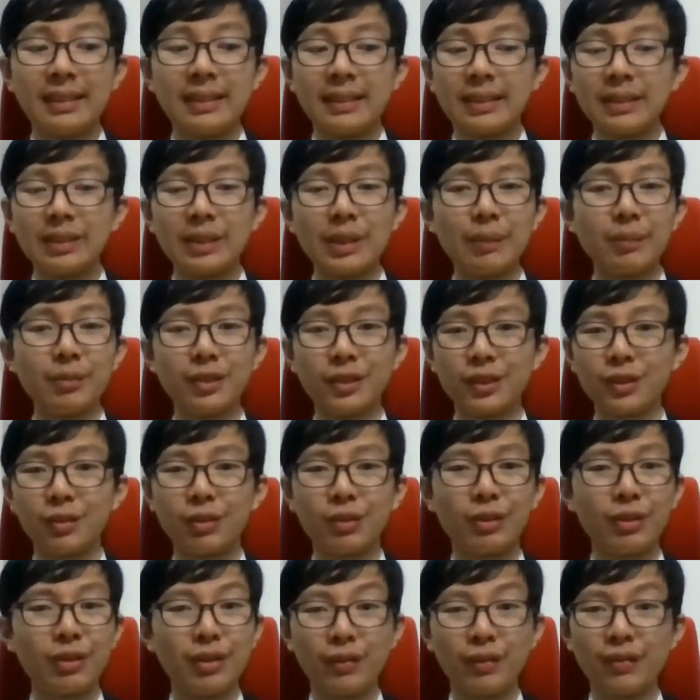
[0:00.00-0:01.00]
so I'm just
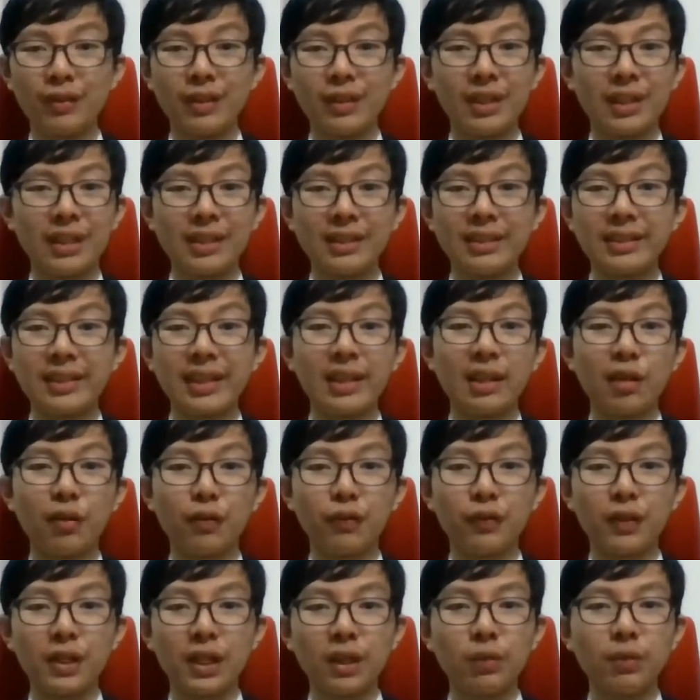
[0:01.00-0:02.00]
going to give it like a 9
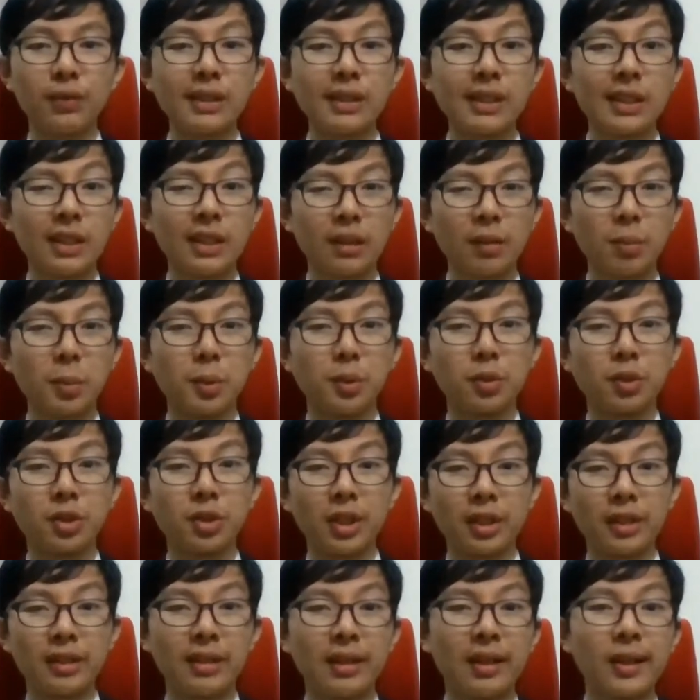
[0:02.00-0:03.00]
out of 10. Would I recommend
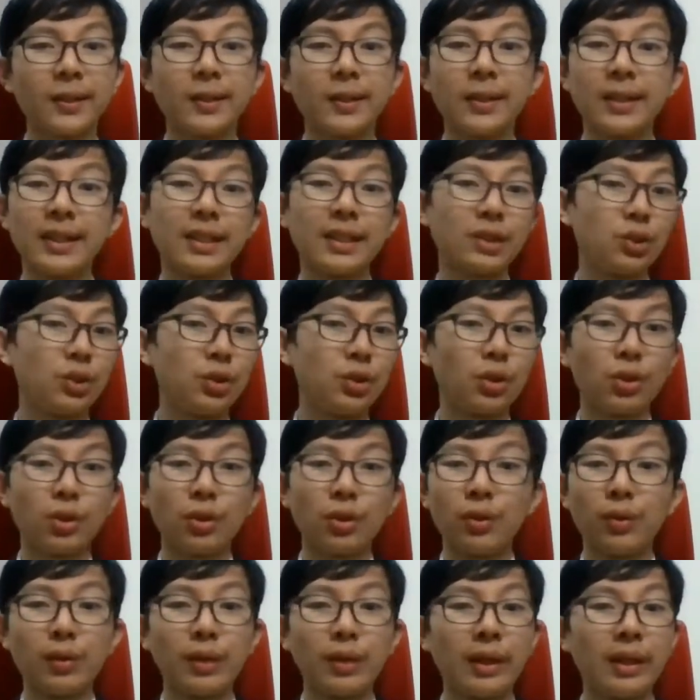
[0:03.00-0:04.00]
check it out? Yes, sure,
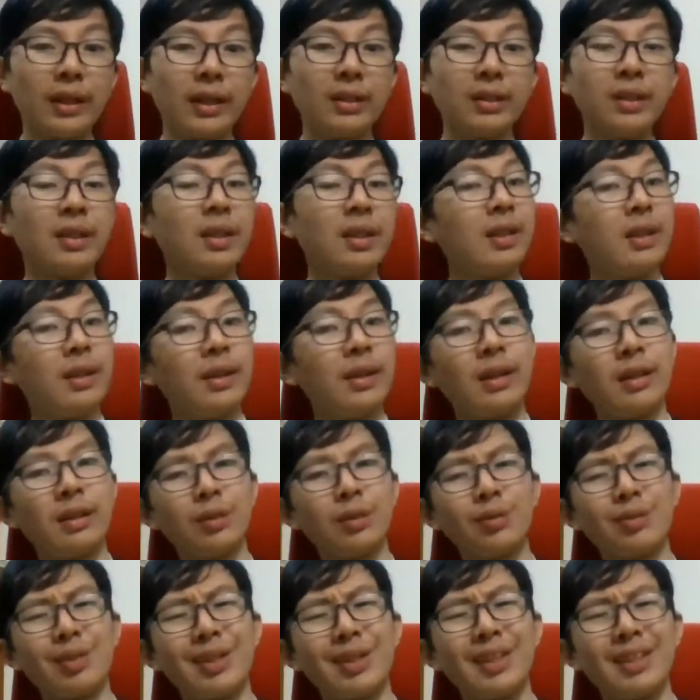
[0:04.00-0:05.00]
go ahead. And
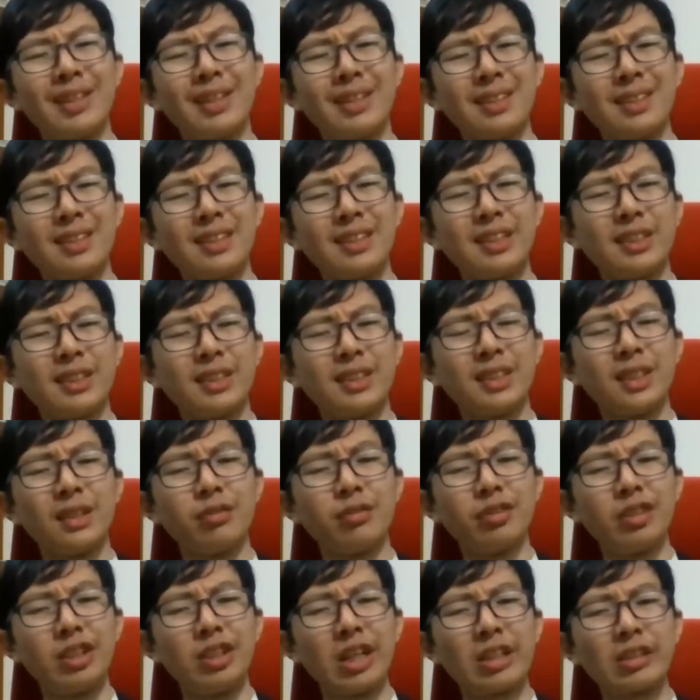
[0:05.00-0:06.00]
do I think this
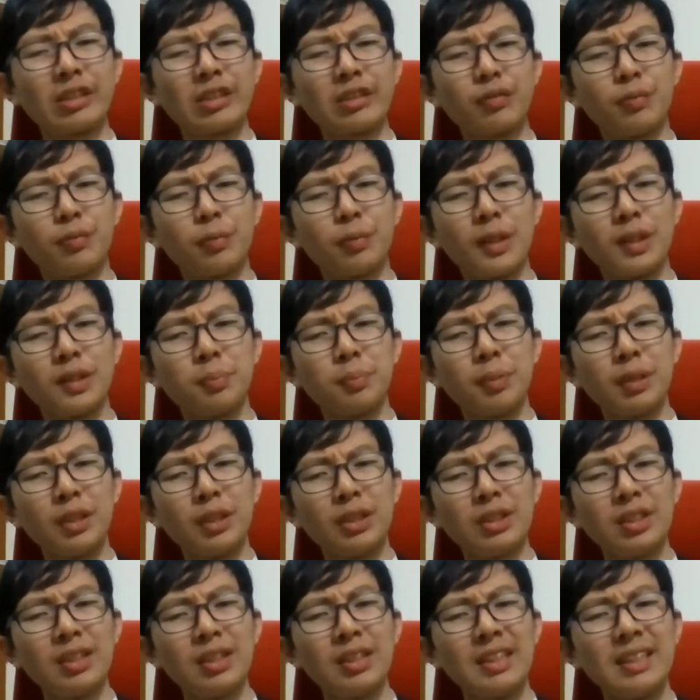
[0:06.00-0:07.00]
deserves the Oscar for Best
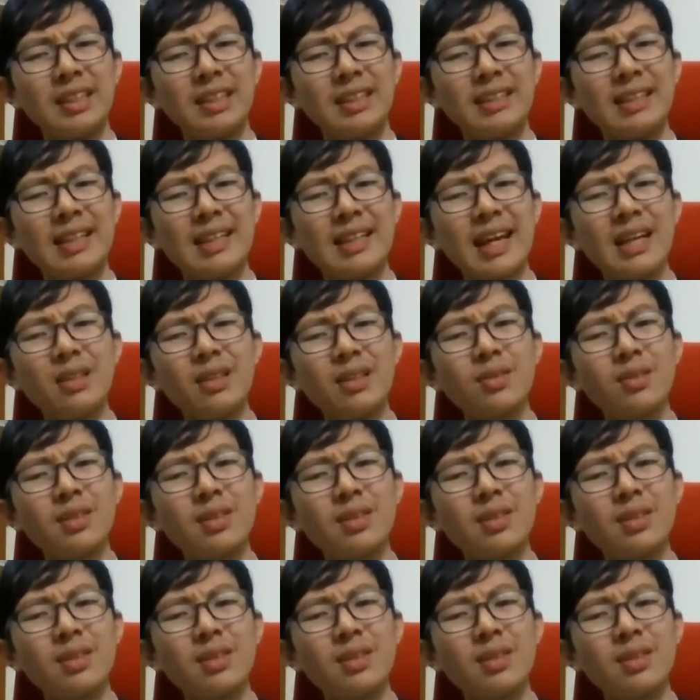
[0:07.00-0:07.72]
Picture? I don't